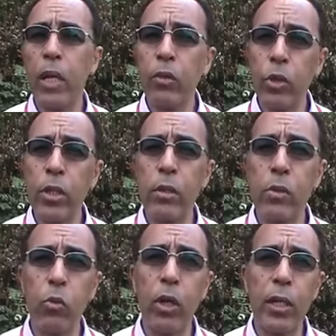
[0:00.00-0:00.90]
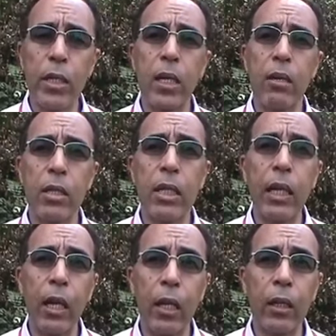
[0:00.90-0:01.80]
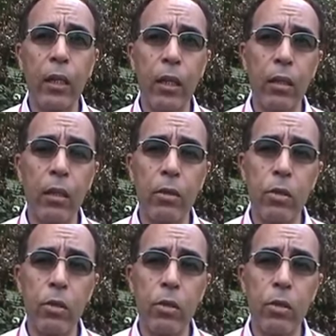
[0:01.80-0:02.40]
main reasons why science declined and then